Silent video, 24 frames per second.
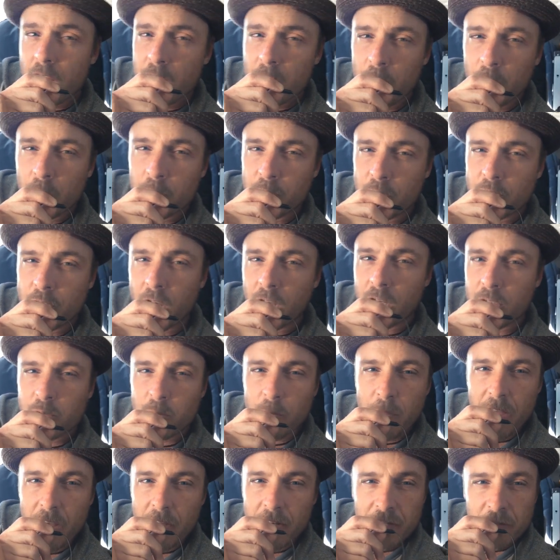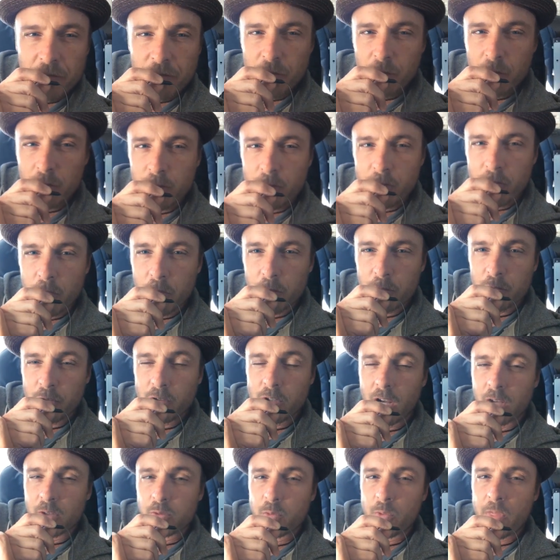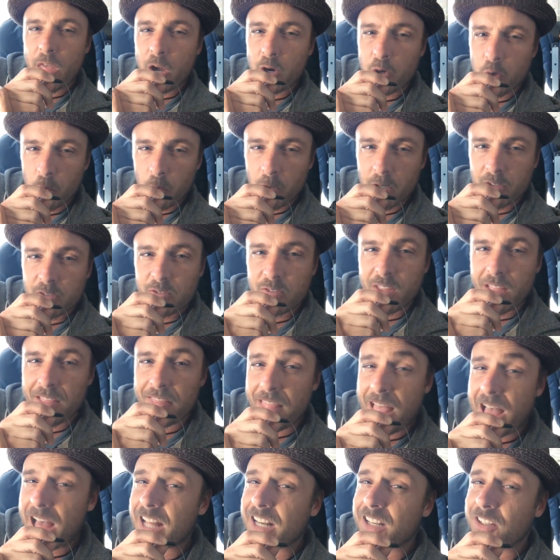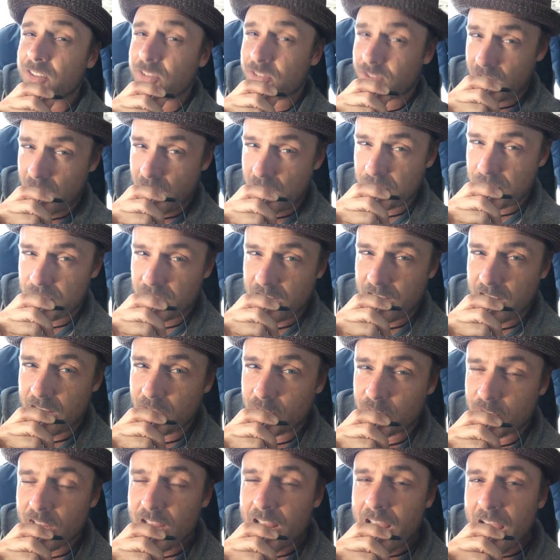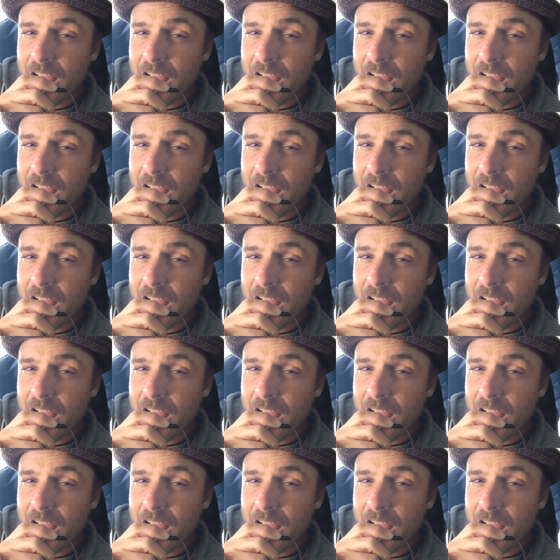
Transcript: those are dogs without issues, those are dogs without quirks, and that is not the case.